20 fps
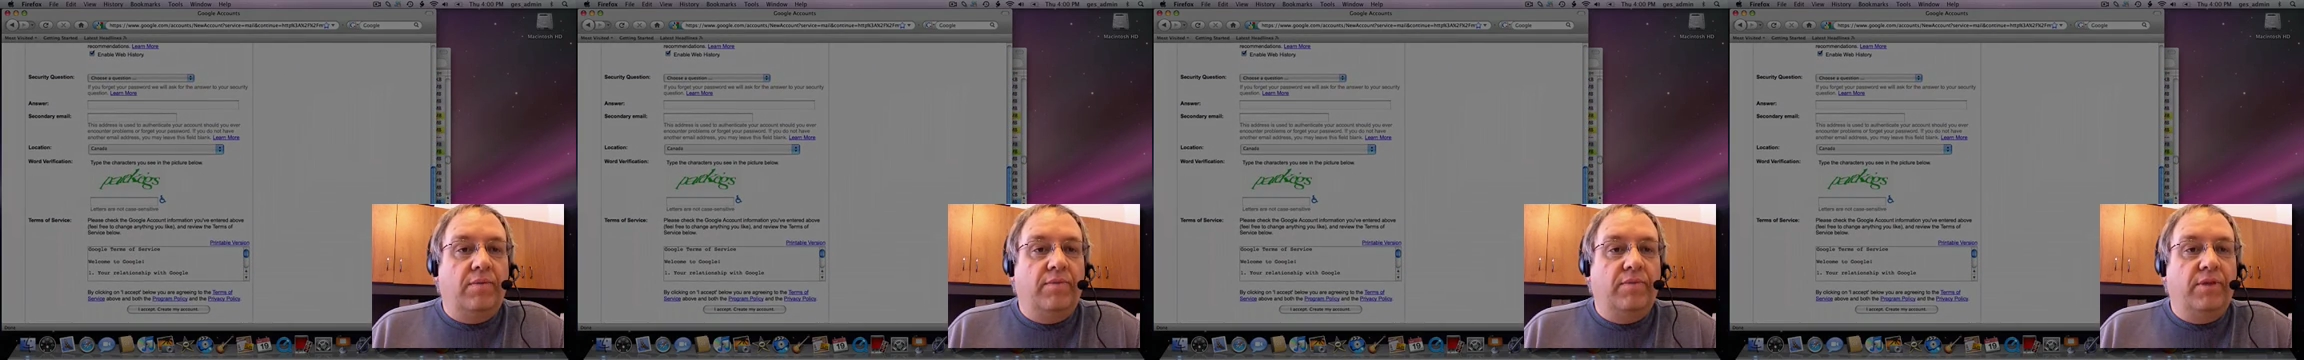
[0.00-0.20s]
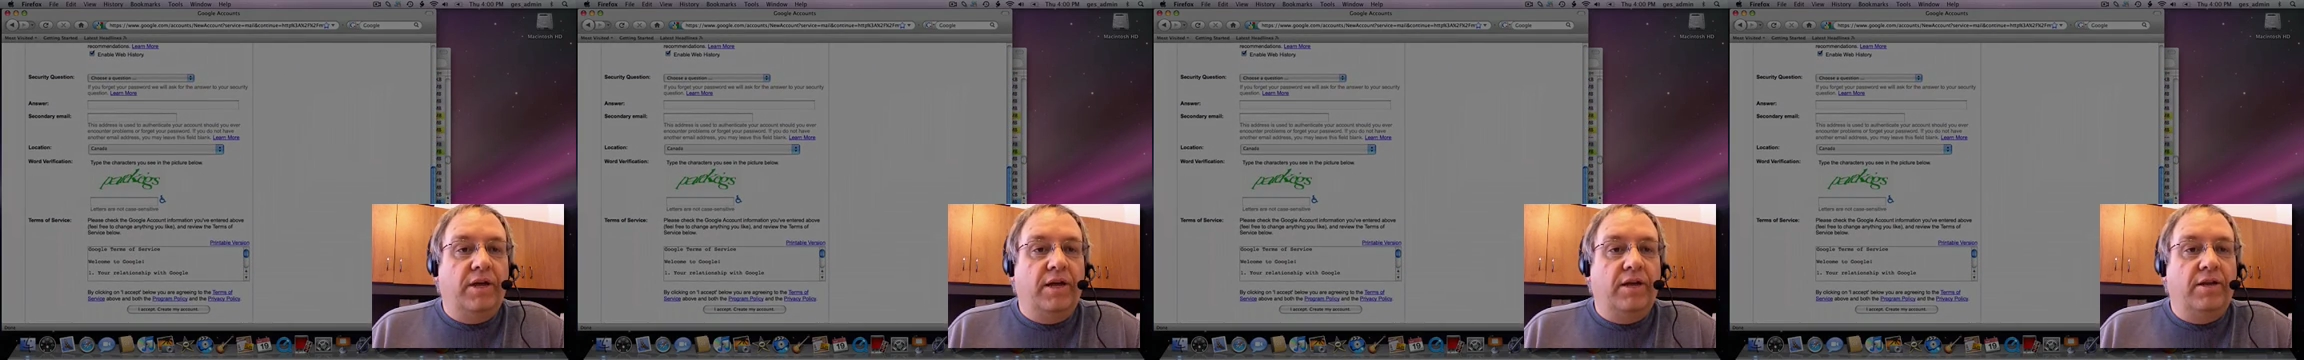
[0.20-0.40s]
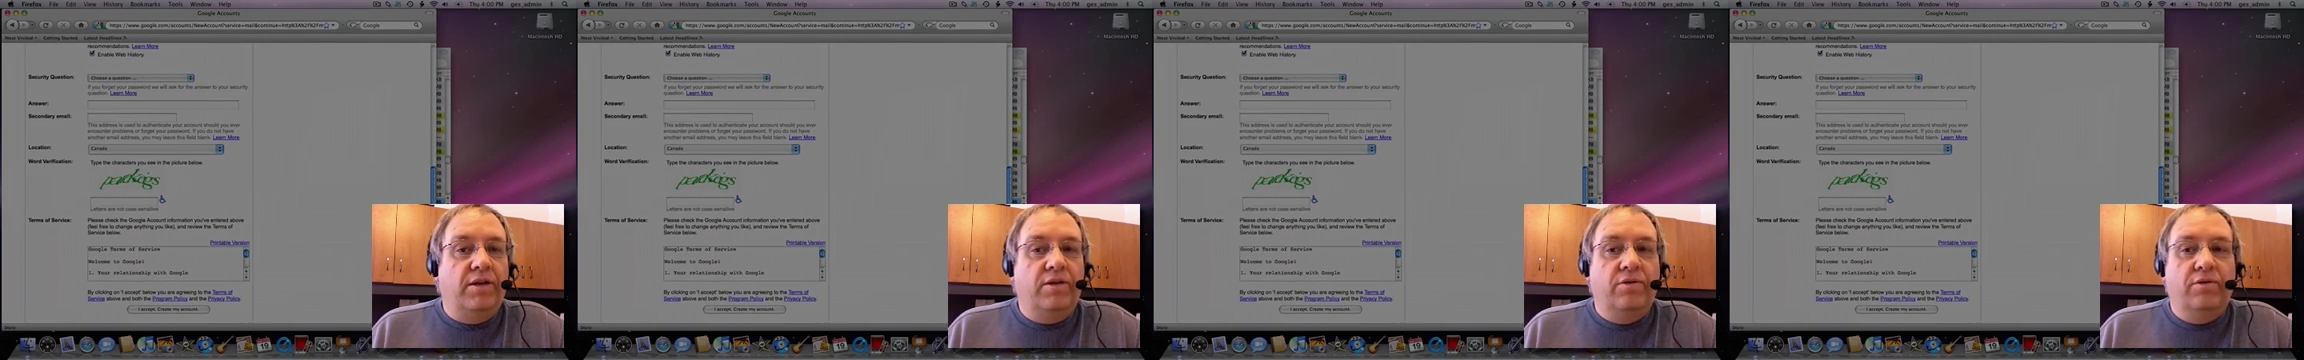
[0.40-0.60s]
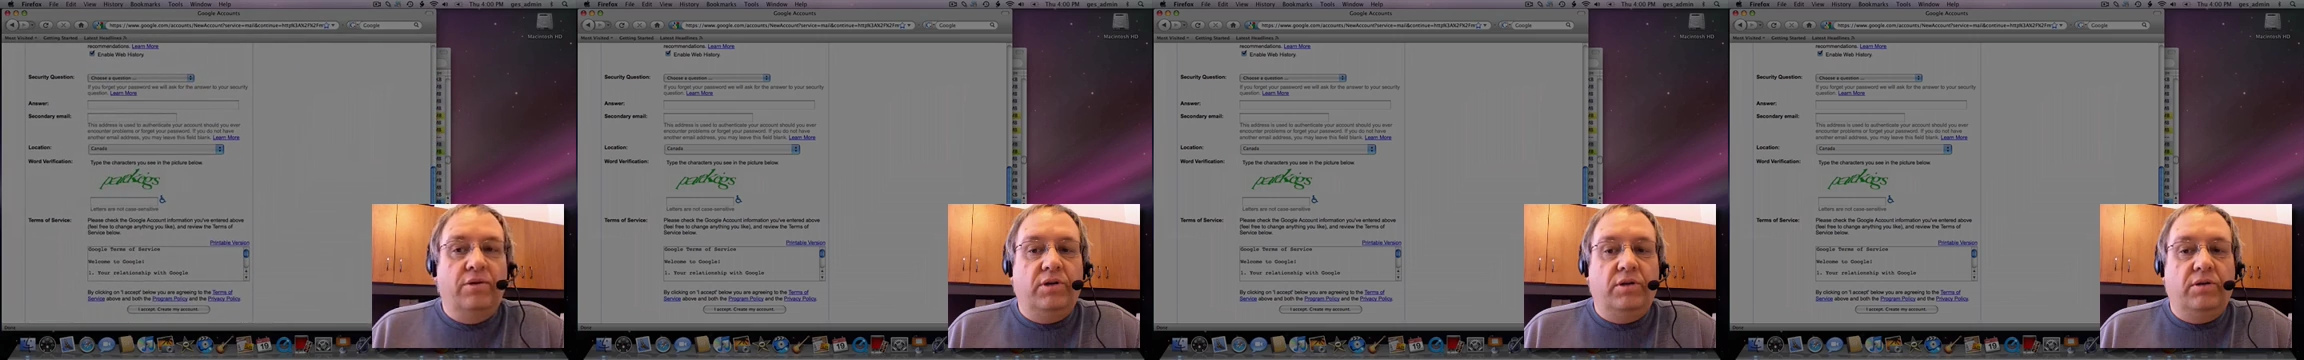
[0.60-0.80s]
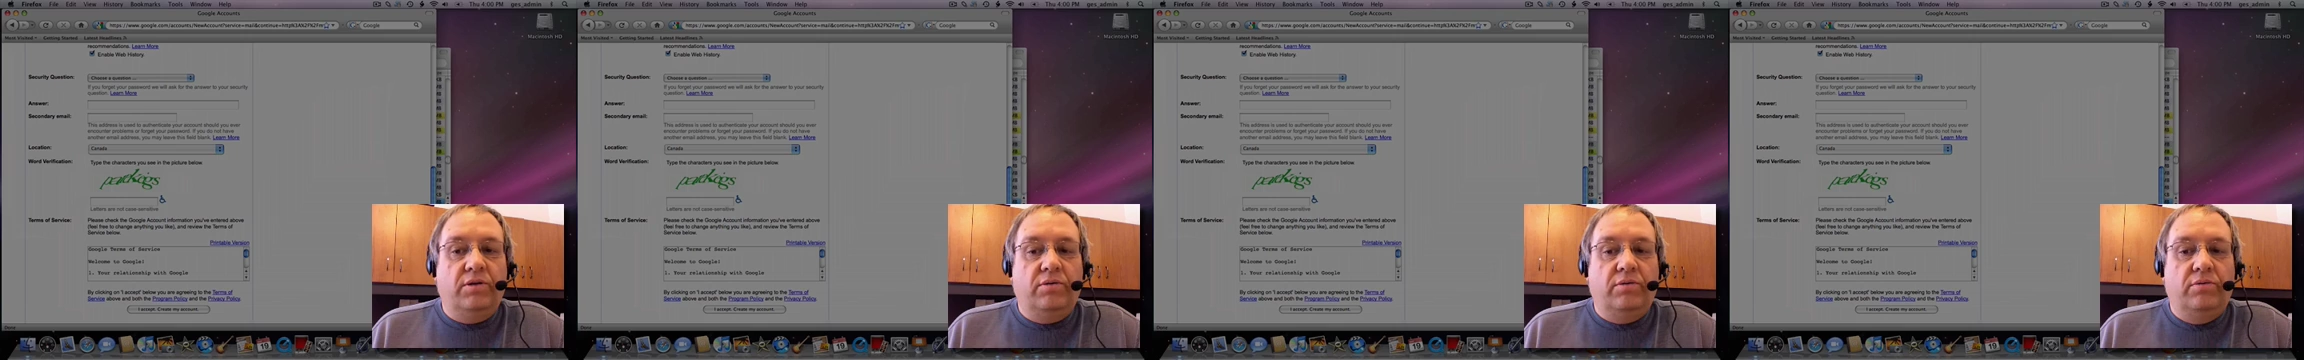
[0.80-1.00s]
then you
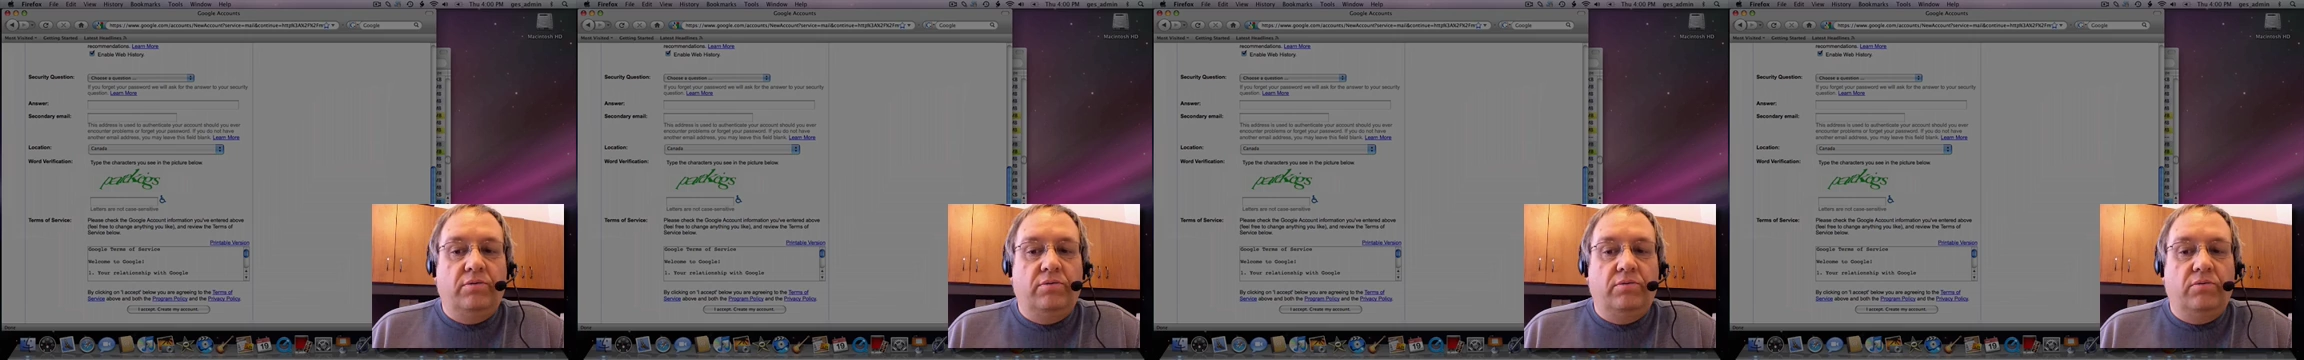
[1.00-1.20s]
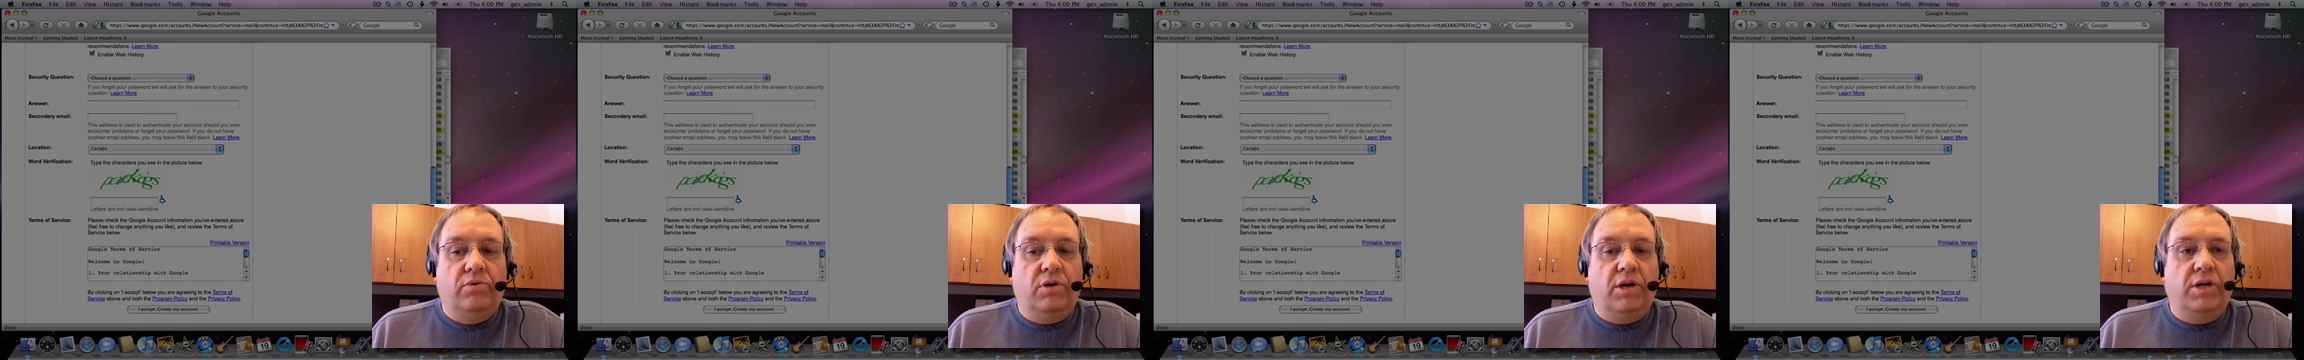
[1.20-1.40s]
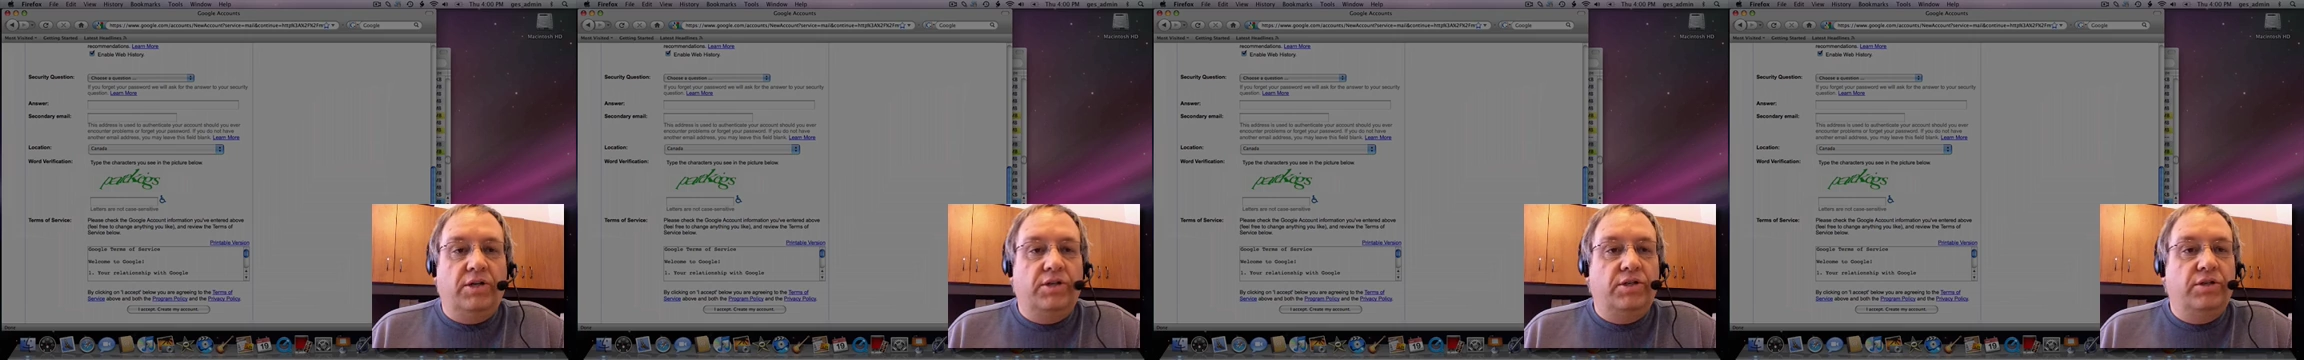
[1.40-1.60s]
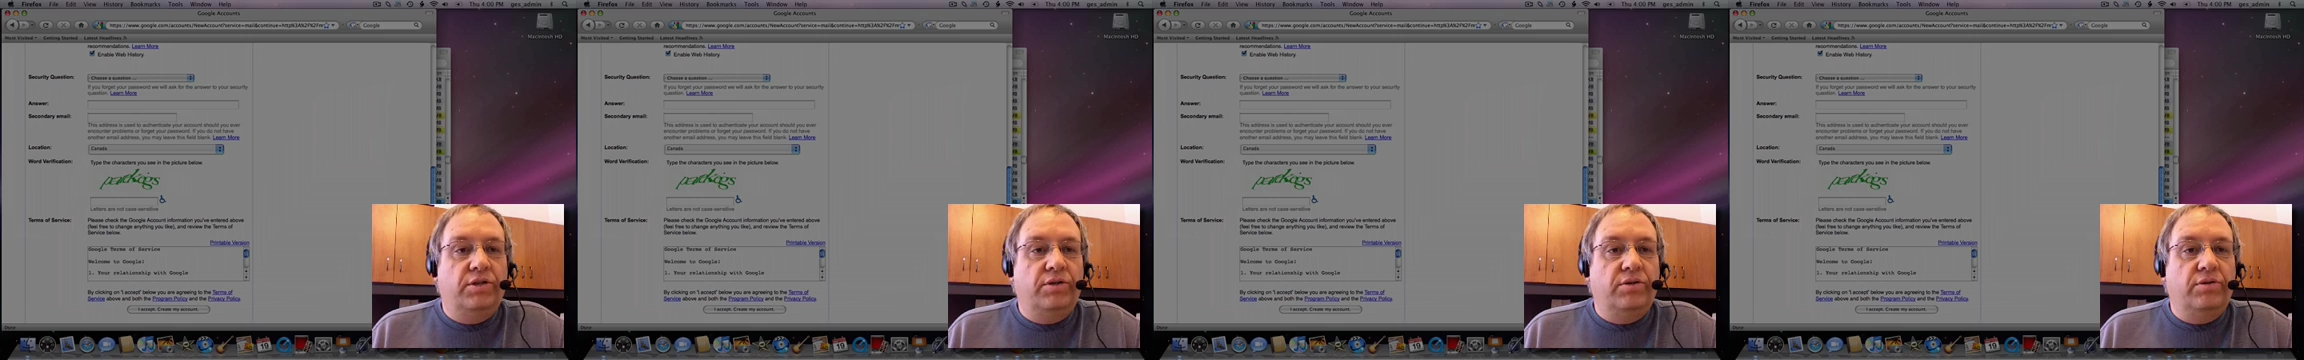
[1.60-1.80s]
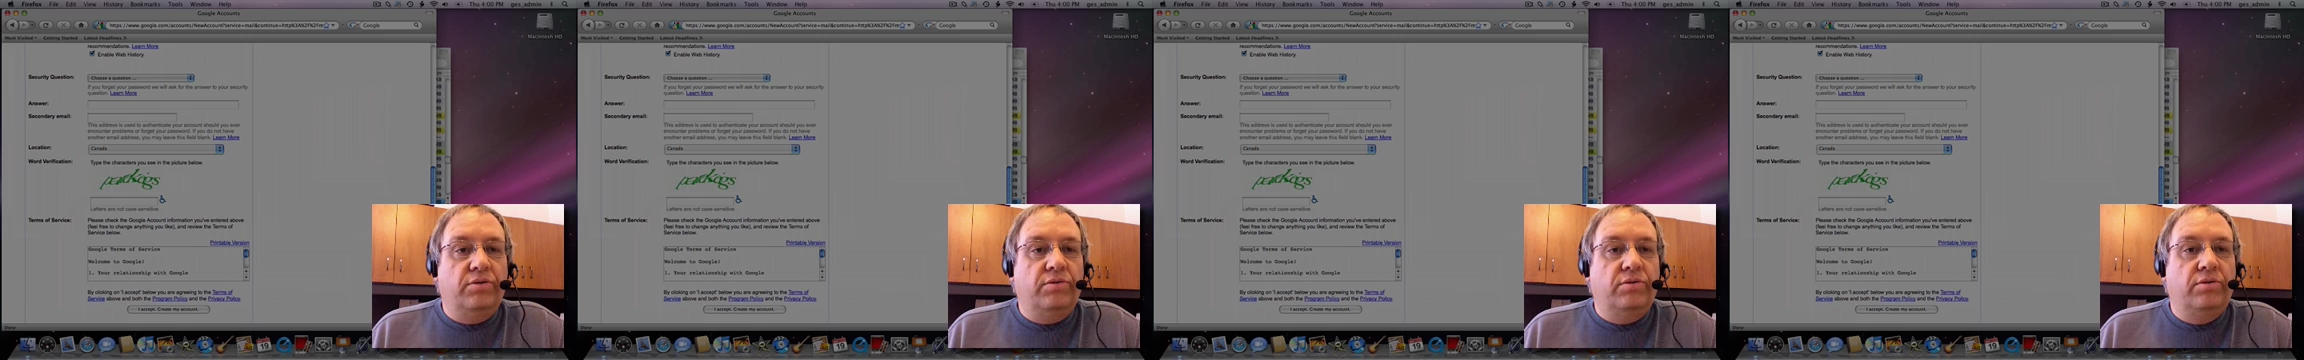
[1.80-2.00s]
will want
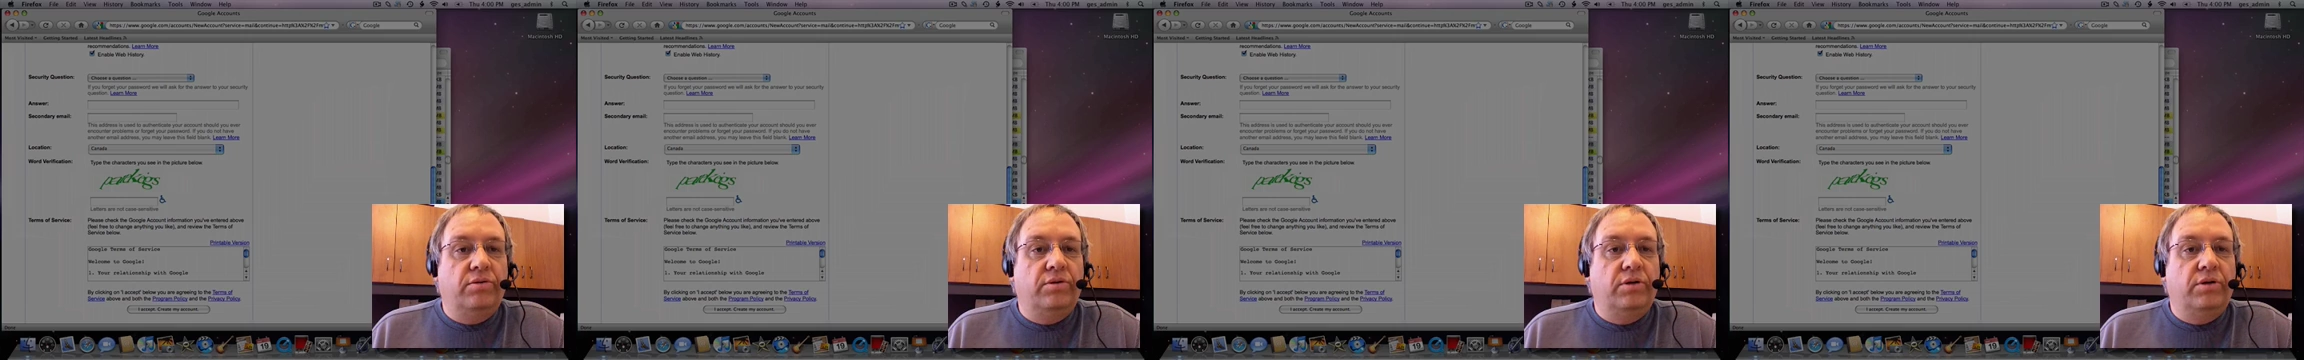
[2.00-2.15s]
to